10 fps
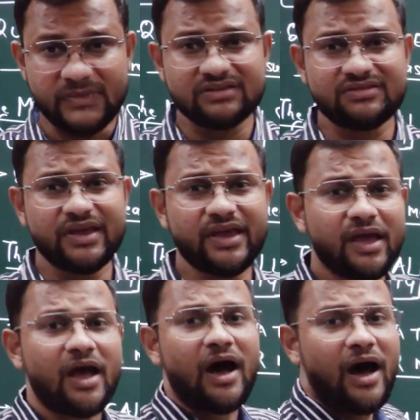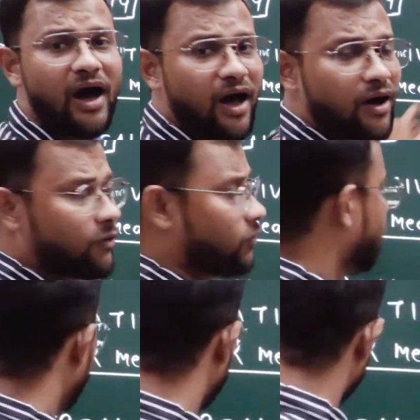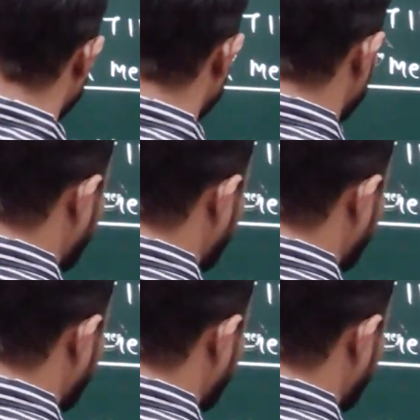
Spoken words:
say, how this